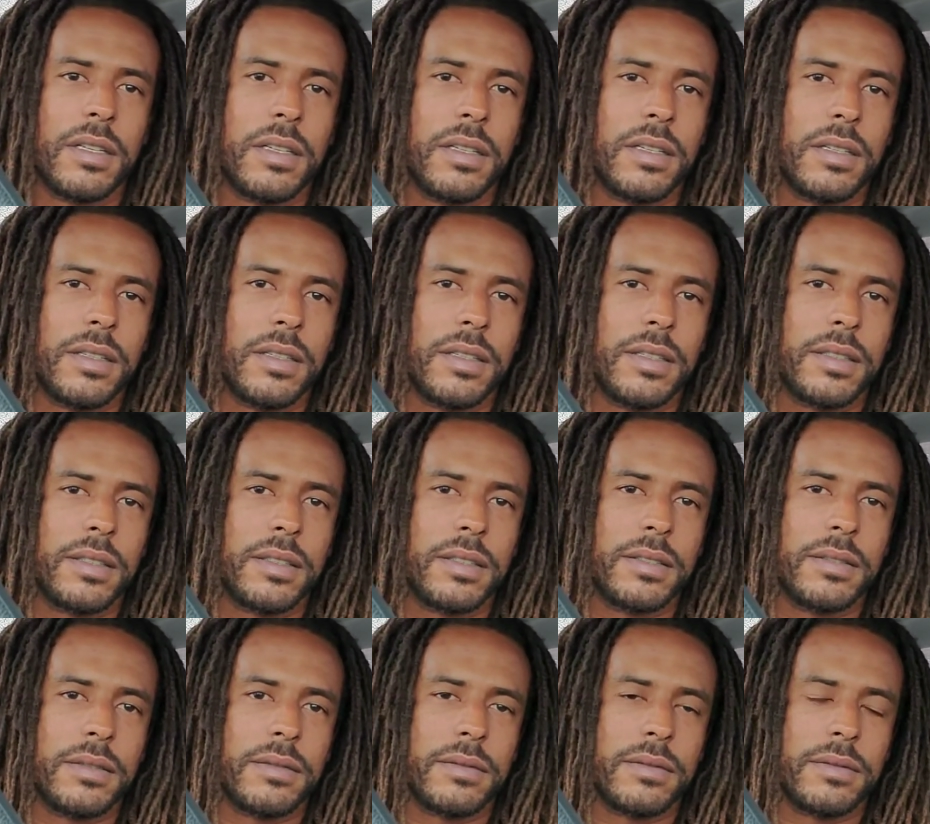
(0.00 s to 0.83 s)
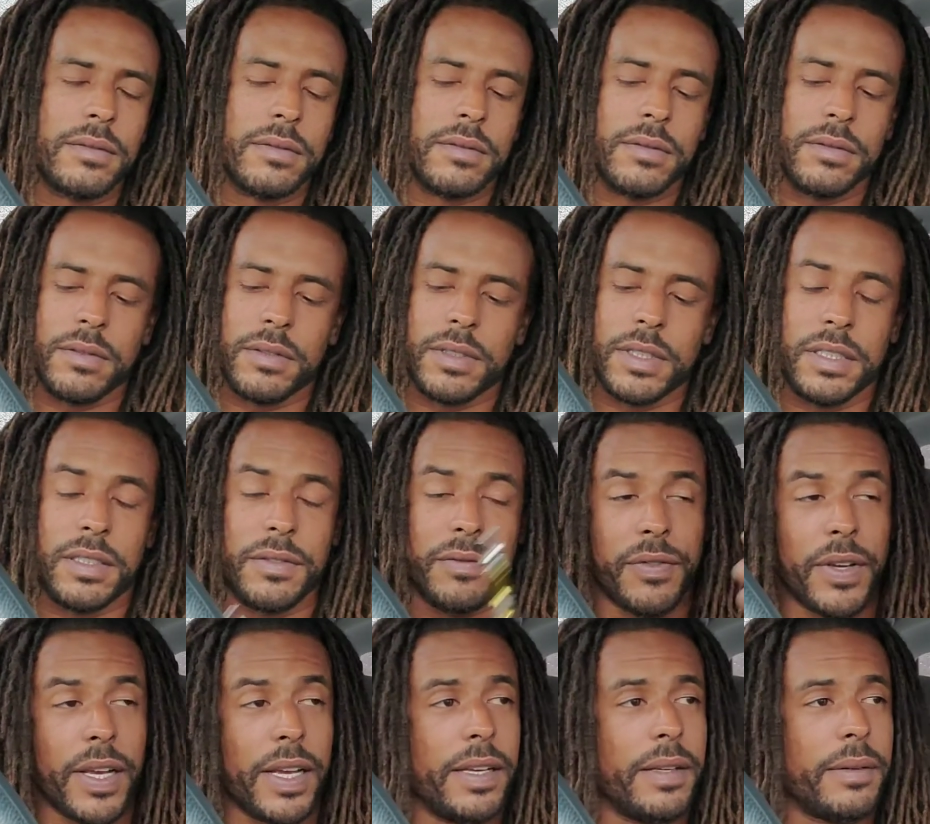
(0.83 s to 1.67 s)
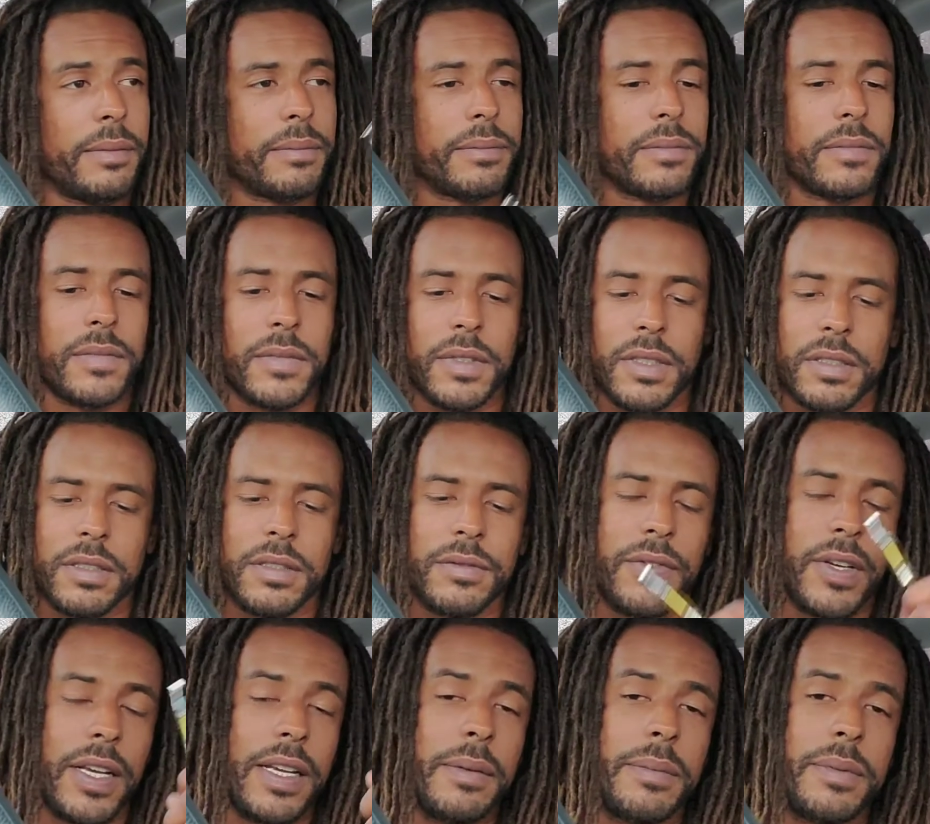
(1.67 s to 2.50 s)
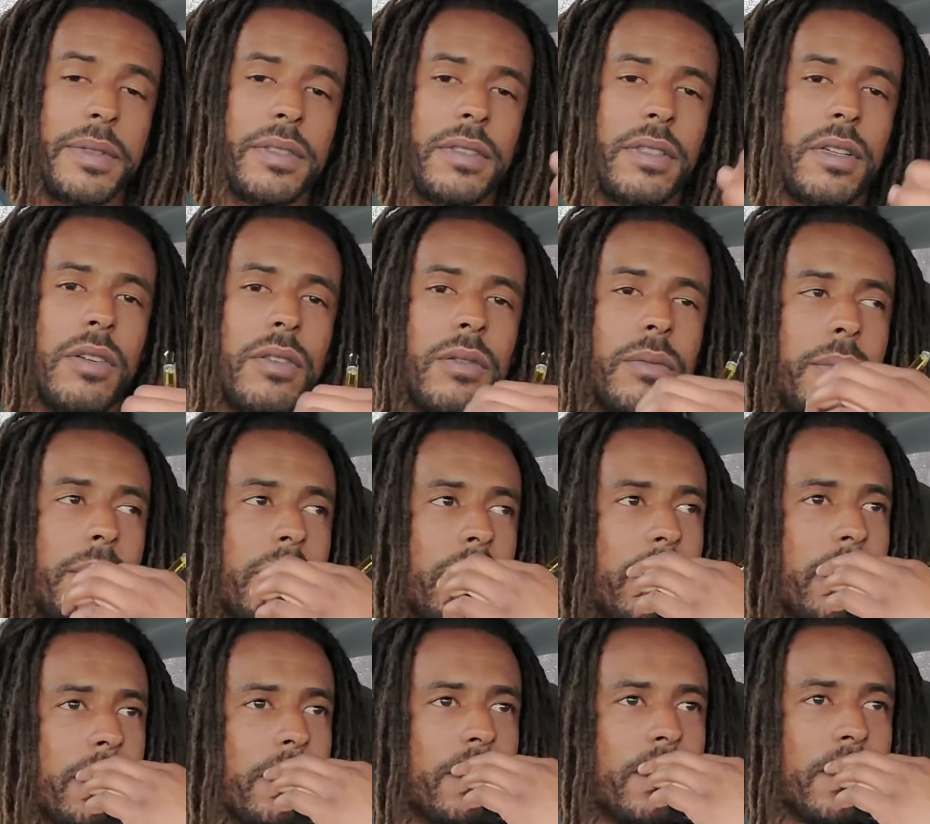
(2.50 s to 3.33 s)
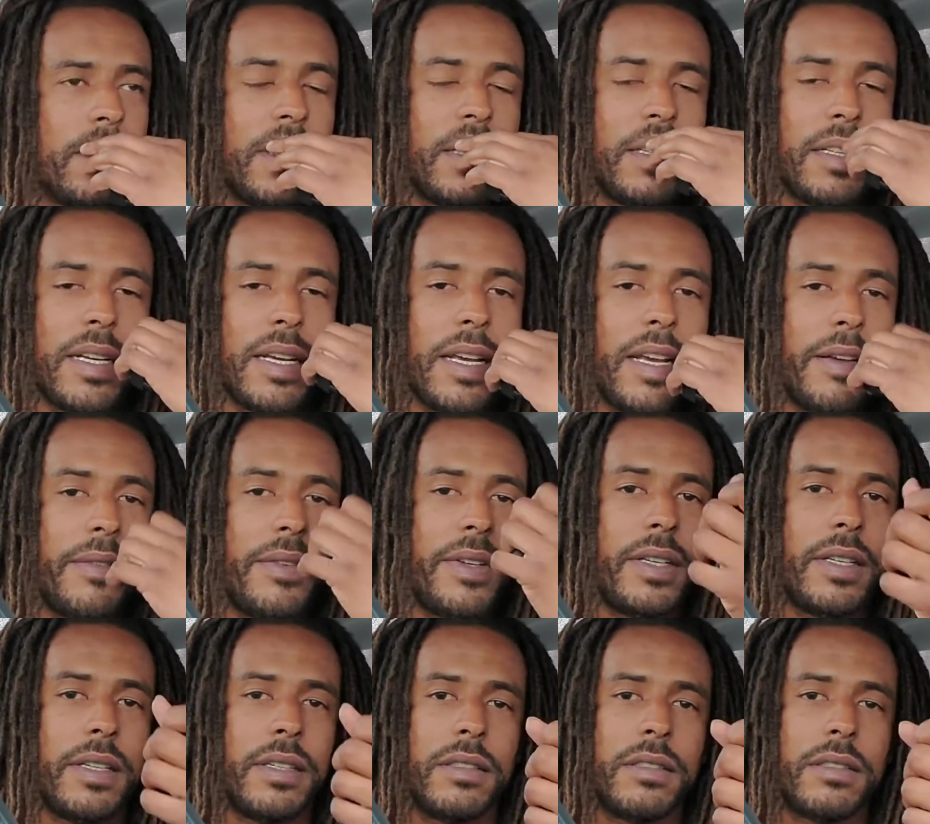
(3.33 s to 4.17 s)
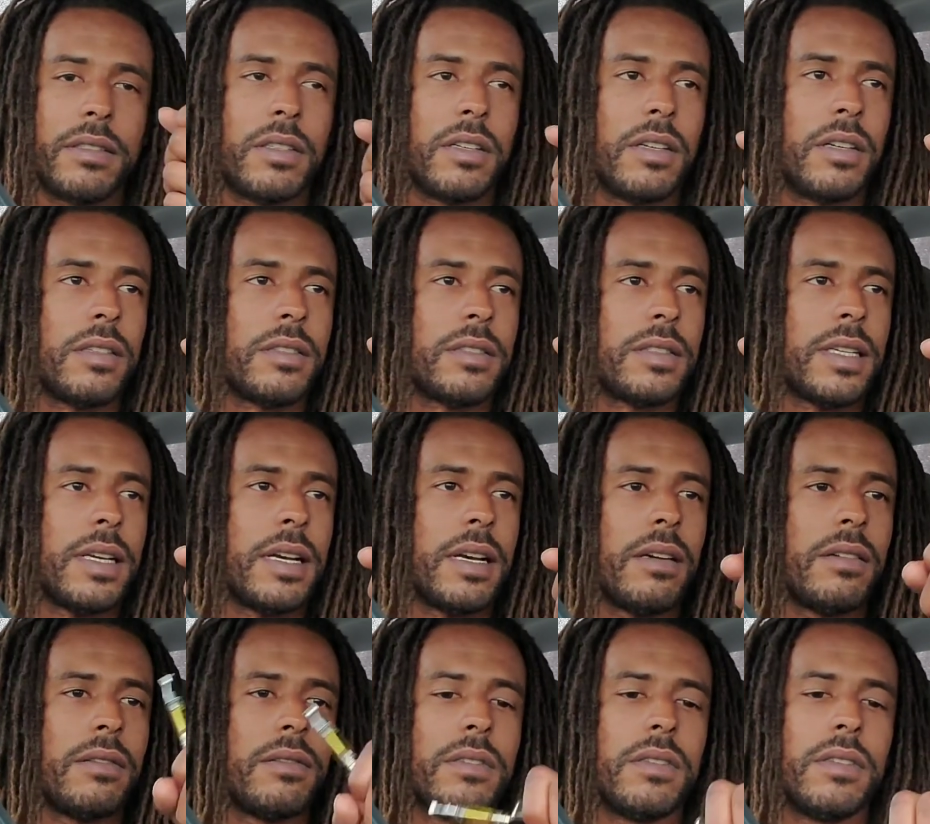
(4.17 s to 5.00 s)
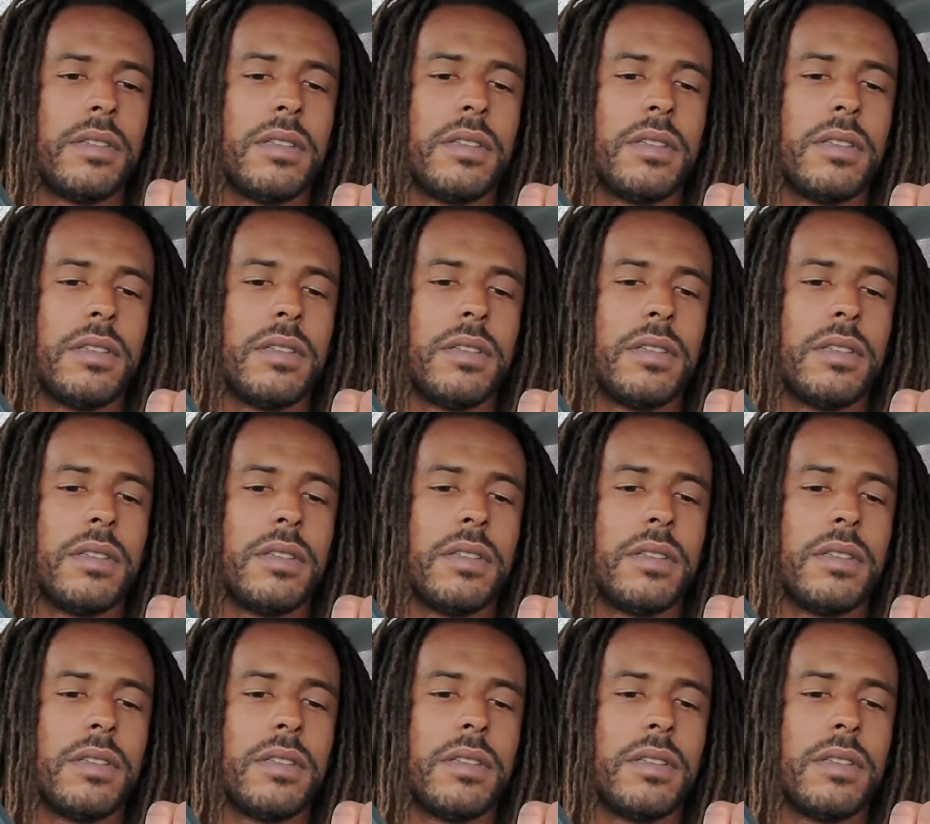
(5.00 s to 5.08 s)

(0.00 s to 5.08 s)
Uh, this vape, this vape is dope though. It's a heavy hitters Girl Scout.